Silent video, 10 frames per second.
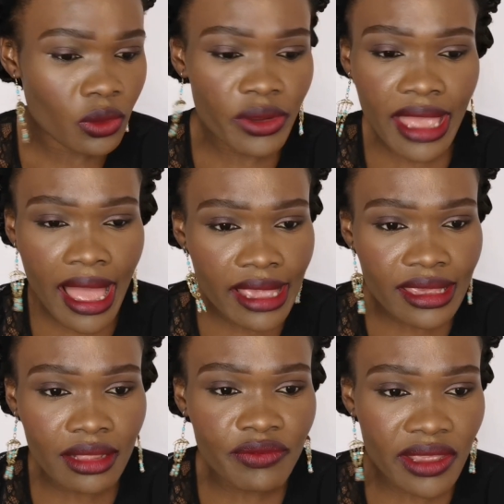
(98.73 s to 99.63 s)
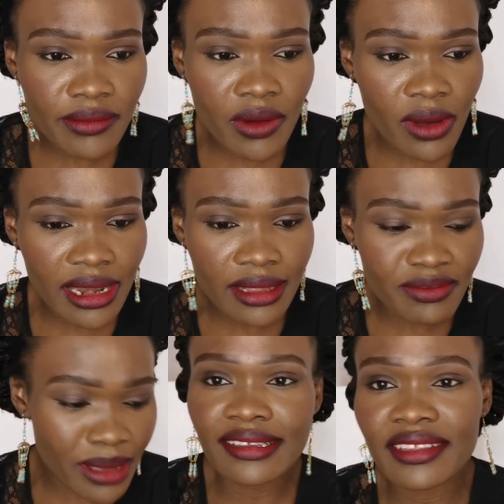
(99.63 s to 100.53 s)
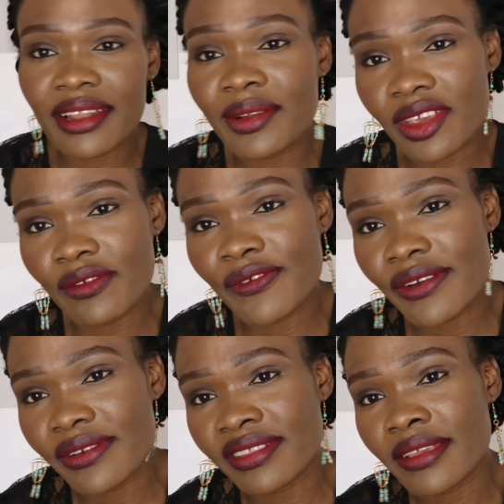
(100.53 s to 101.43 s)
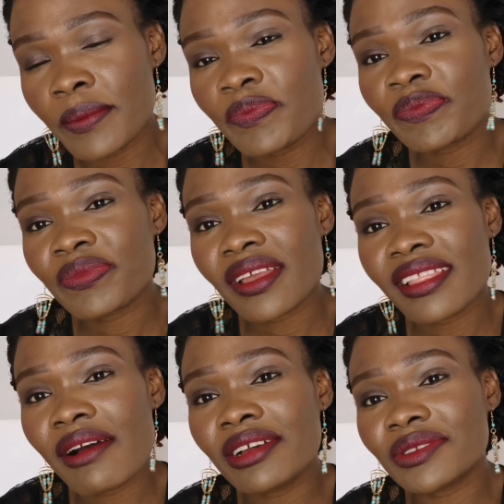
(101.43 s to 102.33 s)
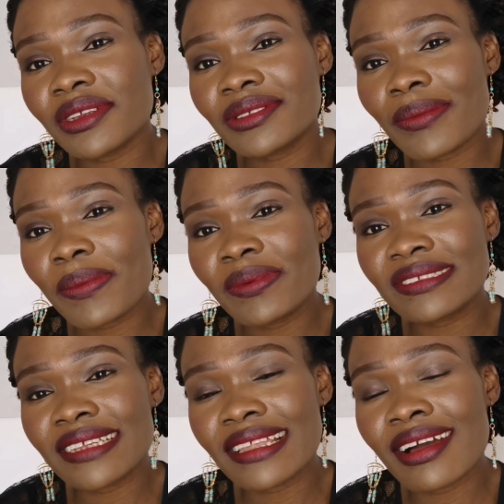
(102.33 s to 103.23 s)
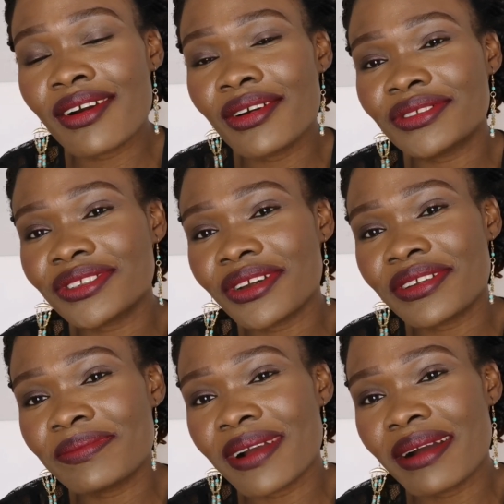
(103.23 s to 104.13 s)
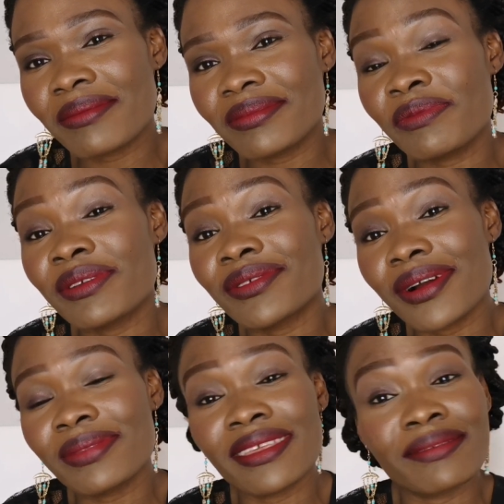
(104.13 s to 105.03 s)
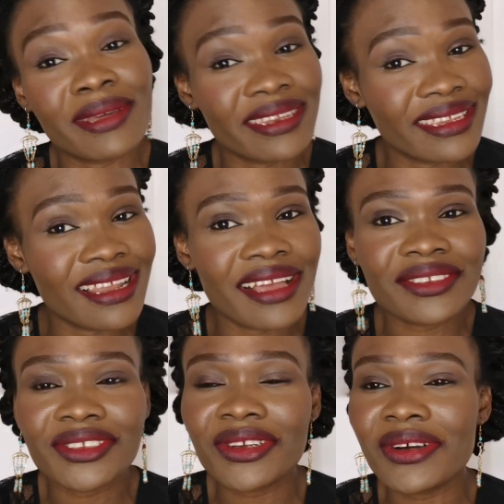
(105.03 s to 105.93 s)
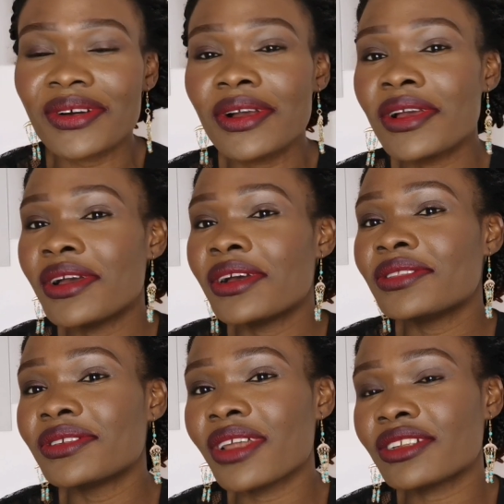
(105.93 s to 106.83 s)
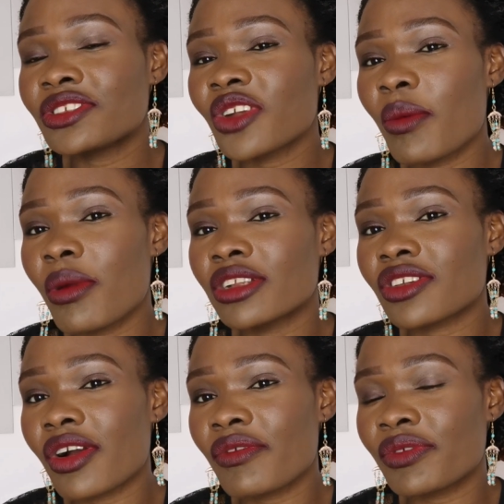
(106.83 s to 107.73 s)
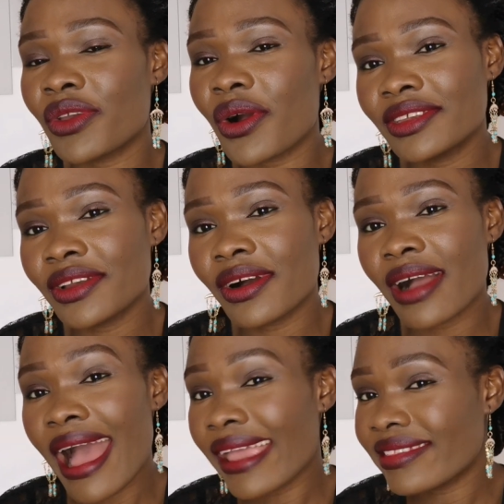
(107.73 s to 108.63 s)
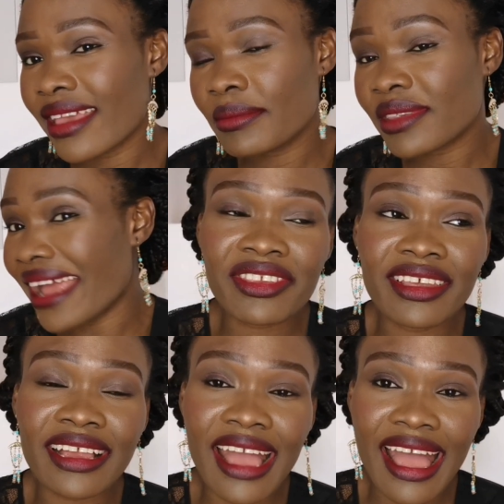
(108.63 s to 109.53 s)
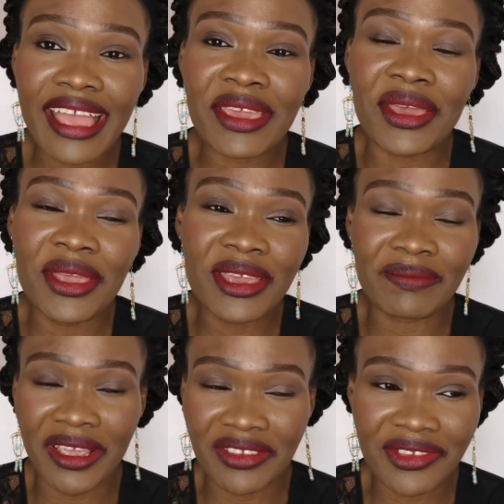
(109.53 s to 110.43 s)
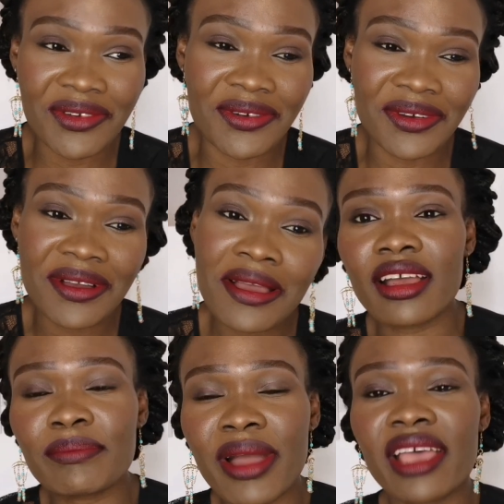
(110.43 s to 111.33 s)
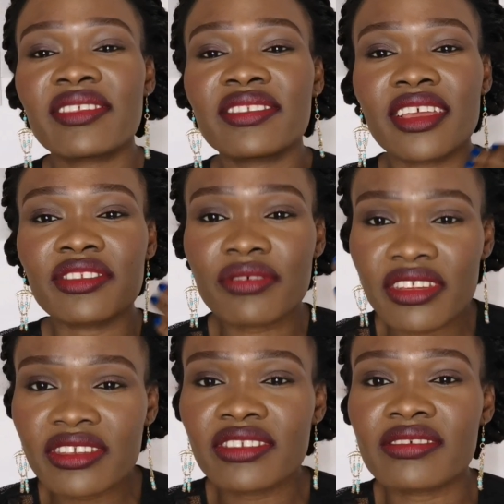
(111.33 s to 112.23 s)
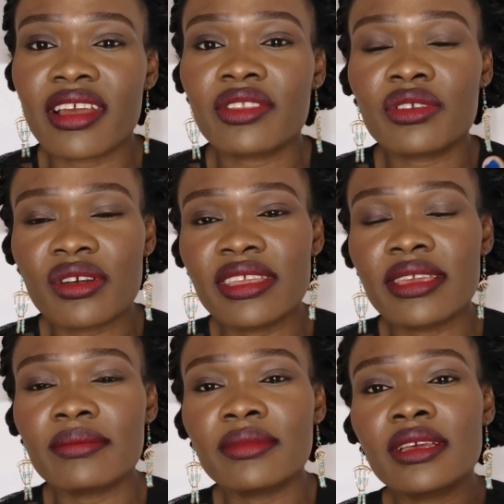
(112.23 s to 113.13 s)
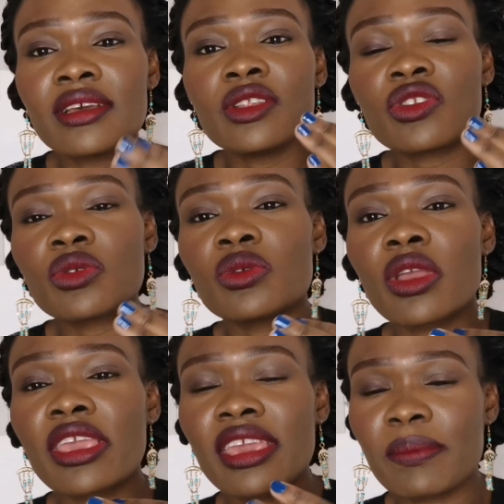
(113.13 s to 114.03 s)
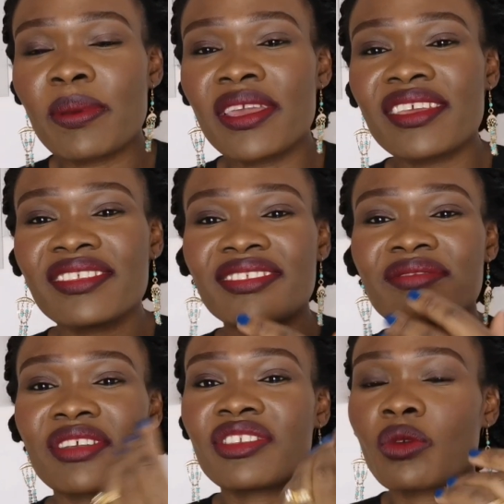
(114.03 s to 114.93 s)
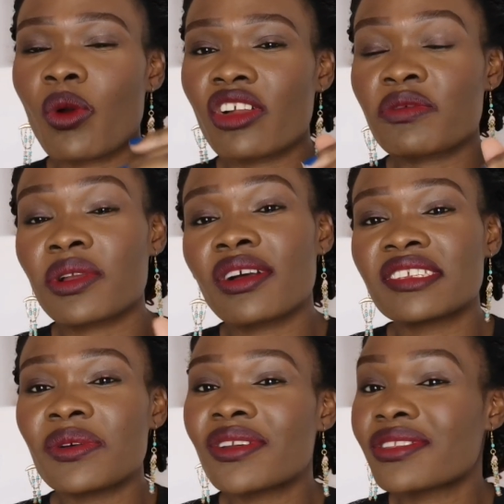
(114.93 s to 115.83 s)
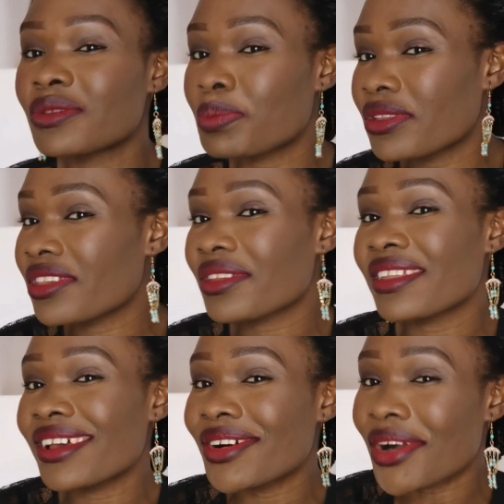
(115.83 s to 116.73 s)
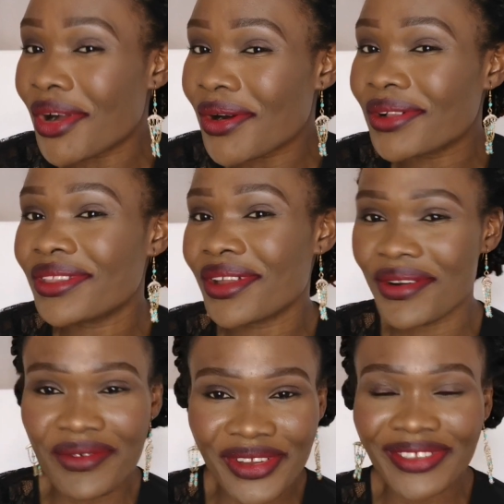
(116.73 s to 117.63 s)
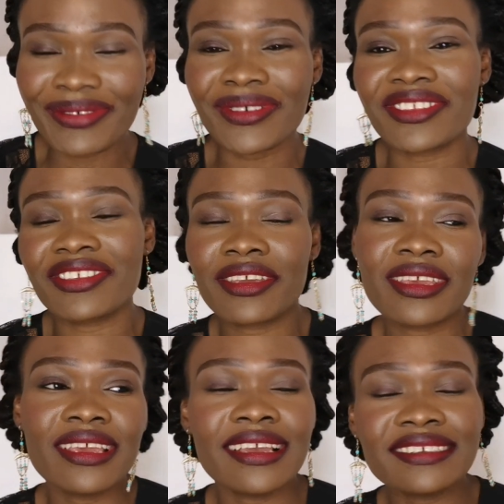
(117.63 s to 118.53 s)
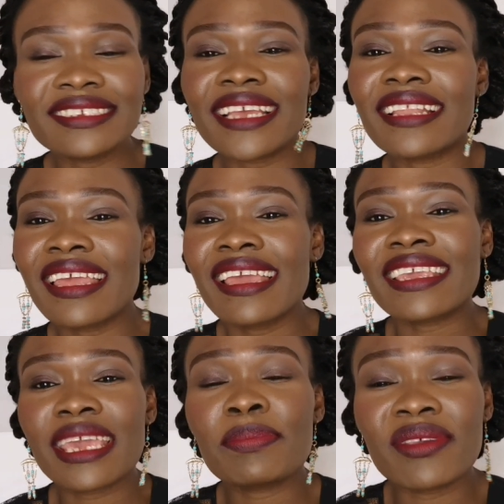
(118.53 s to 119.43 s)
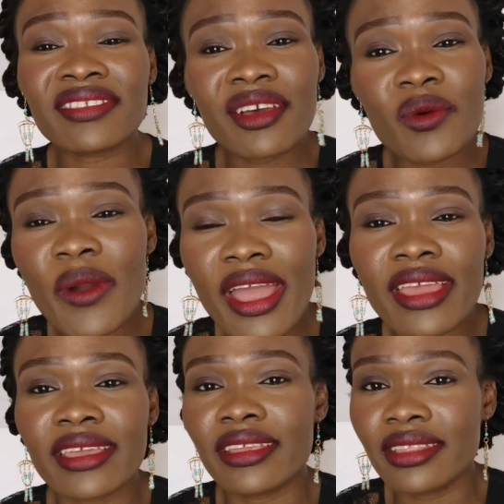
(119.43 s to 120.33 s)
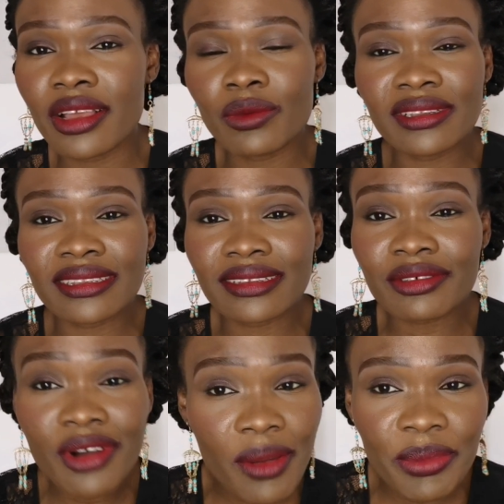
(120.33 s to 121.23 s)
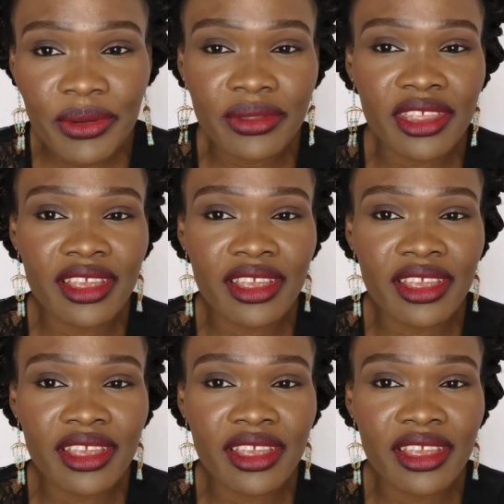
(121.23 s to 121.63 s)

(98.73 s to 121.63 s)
Kuya, I can't find my wallet. I started looking for it. That was when some people said, oh, sorry, ma'am, you've been robbed in Manila. So do not show much of your items. I've seen a guy in my school, my assistant registrar told him to keep his wristwatch because he was putting on a gold wristwatch. She said, keep this away. They will rob you.